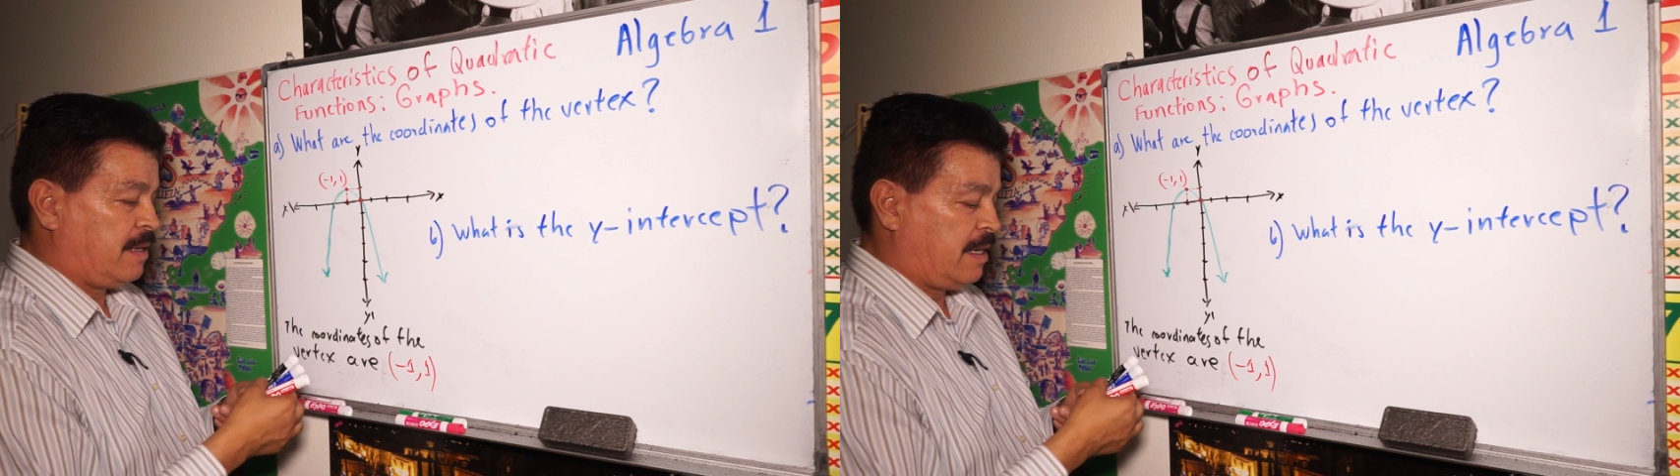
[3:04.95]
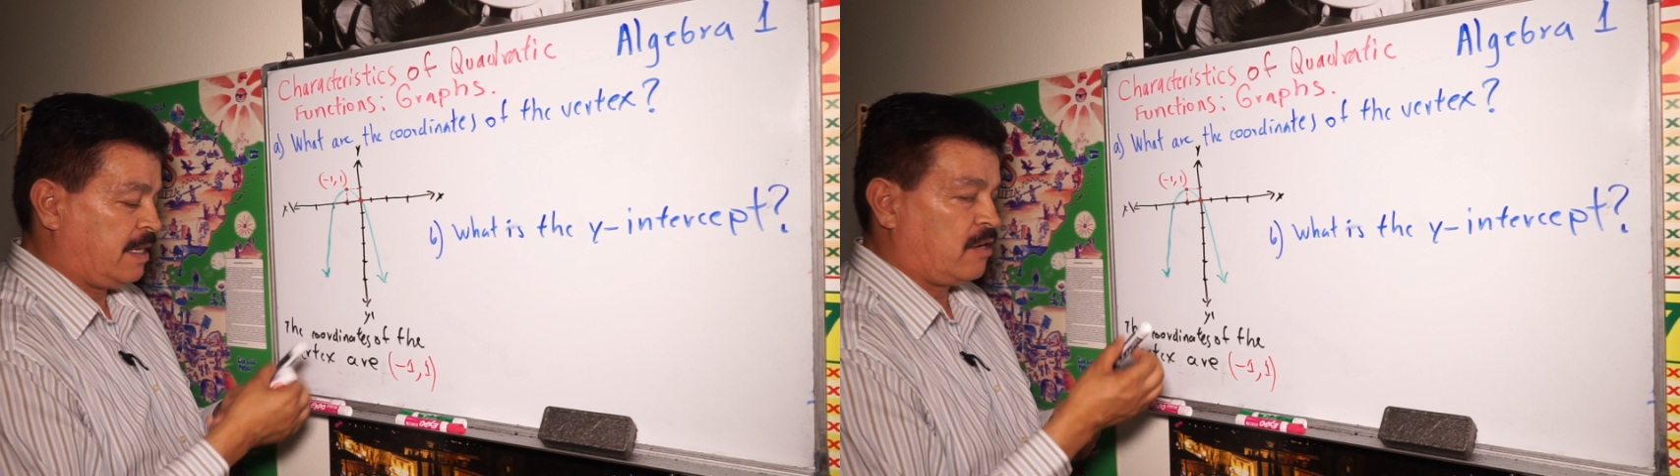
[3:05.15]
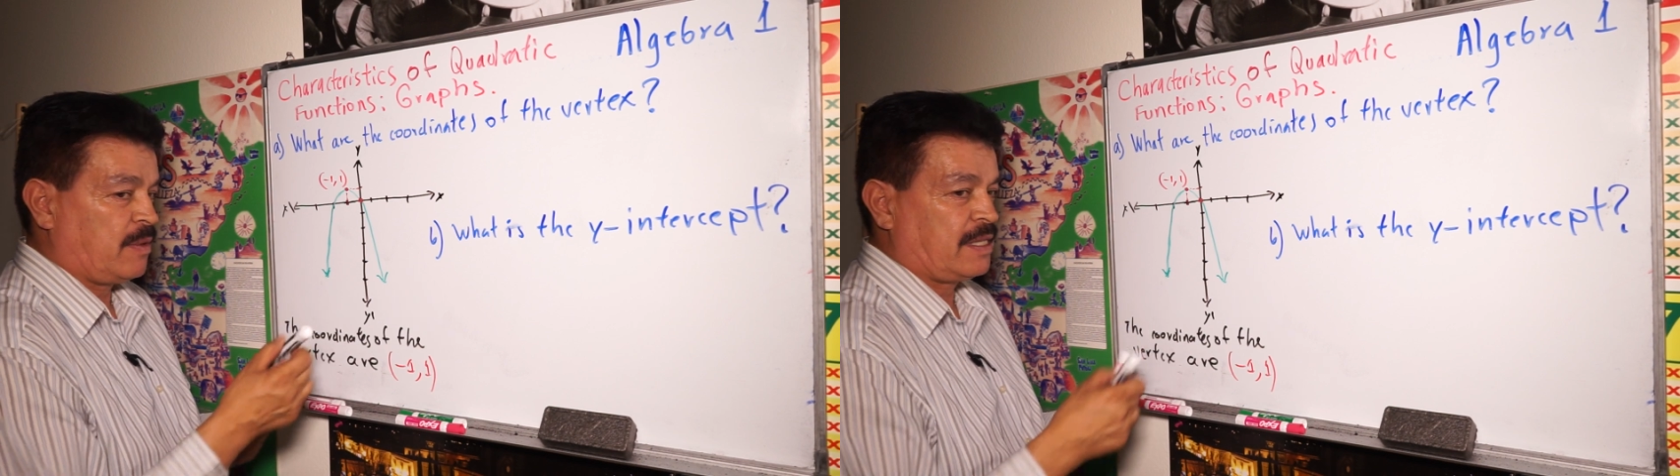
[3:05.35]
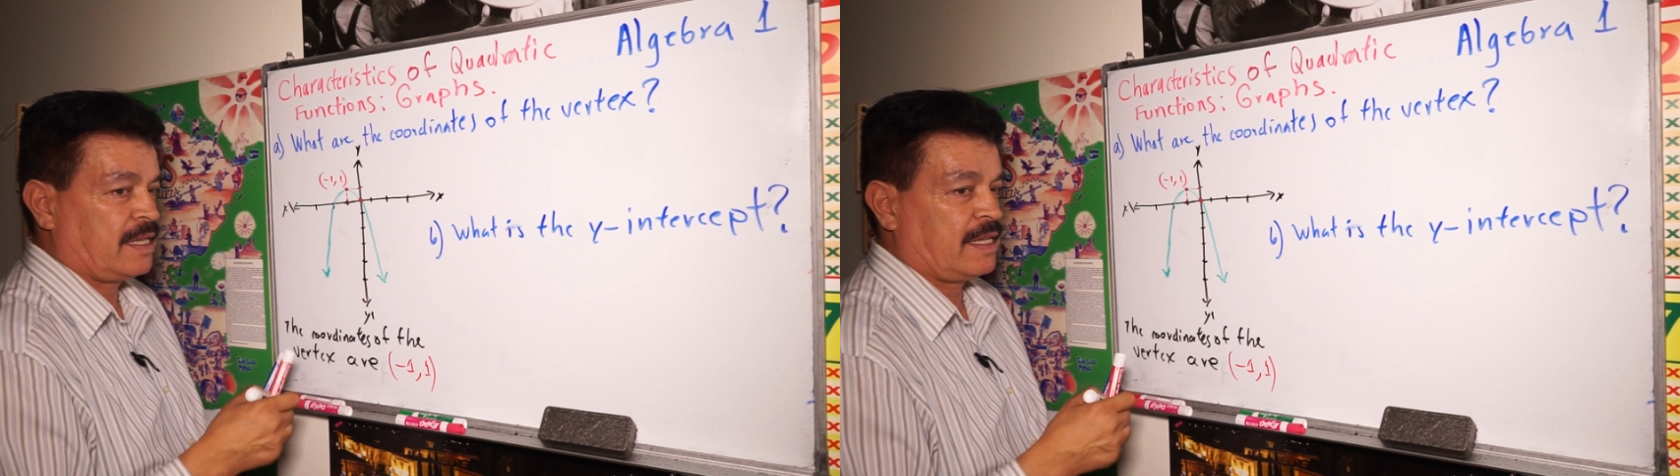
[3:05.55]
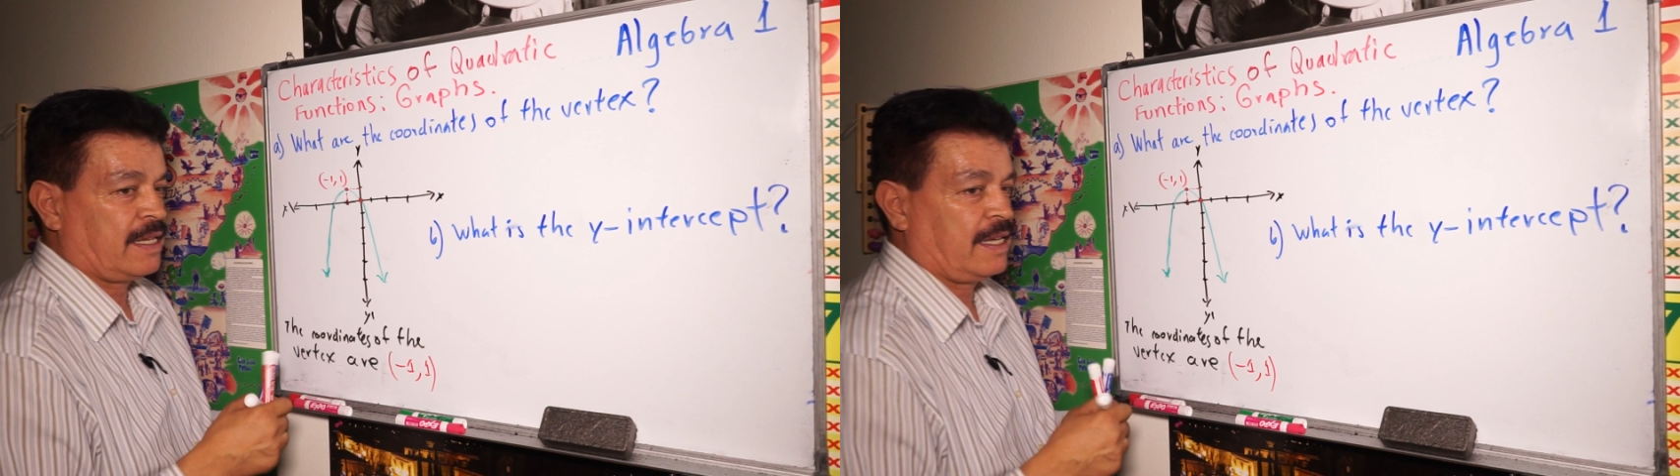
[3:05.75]
a little bit
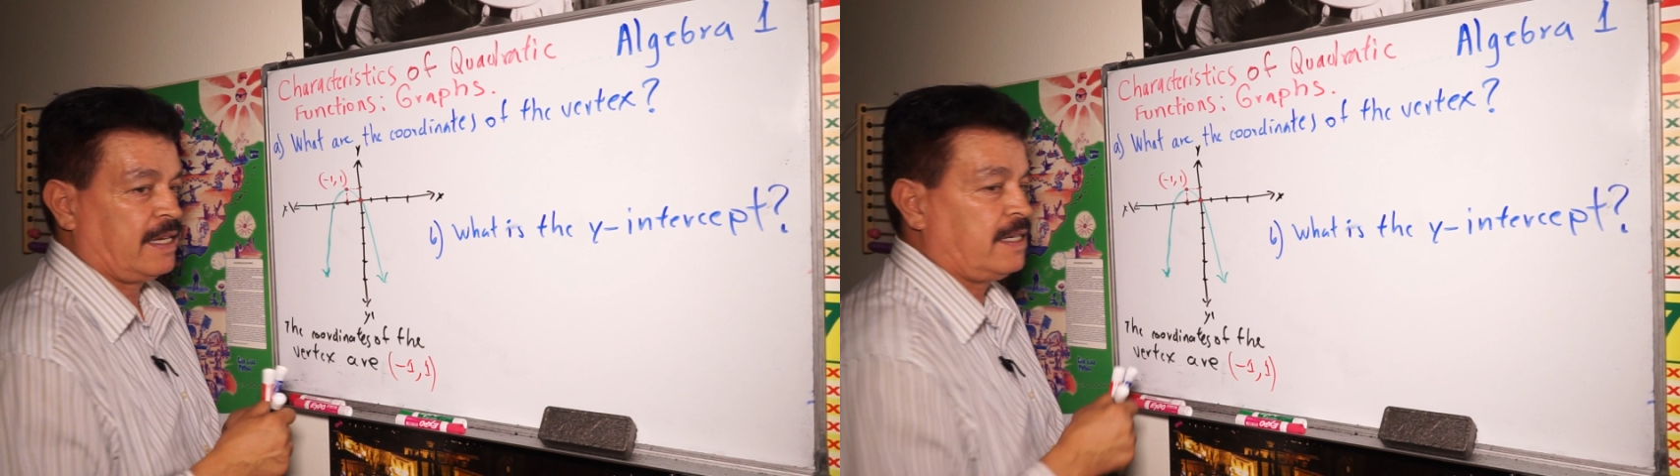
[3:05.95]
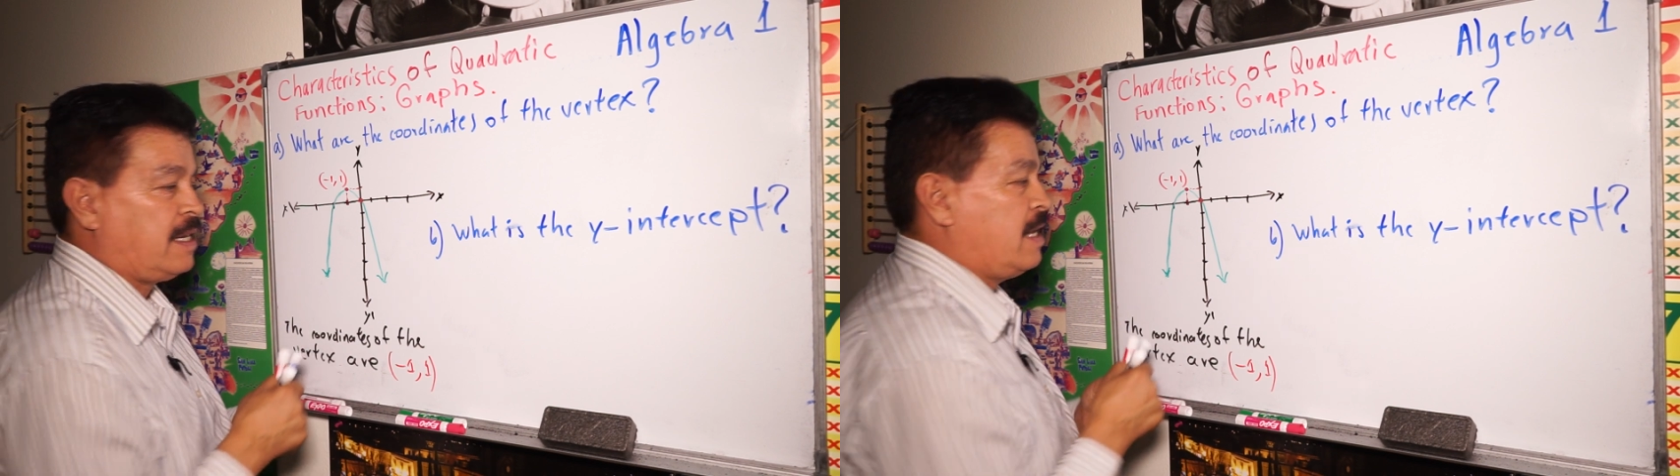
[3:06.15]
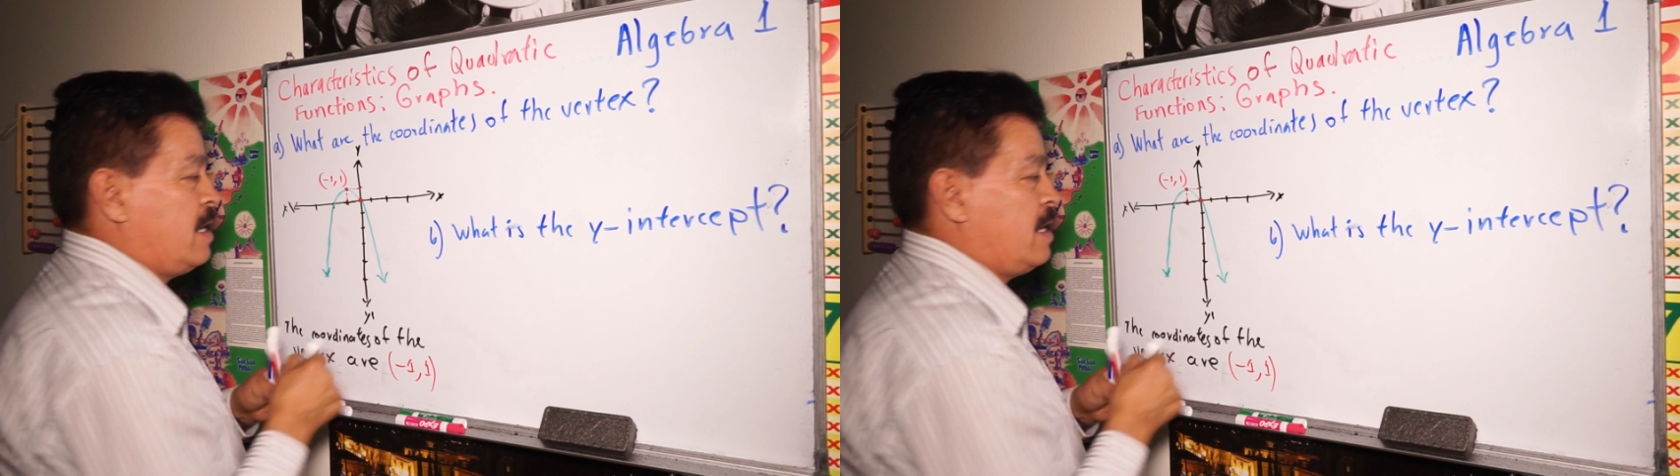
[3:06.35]
here.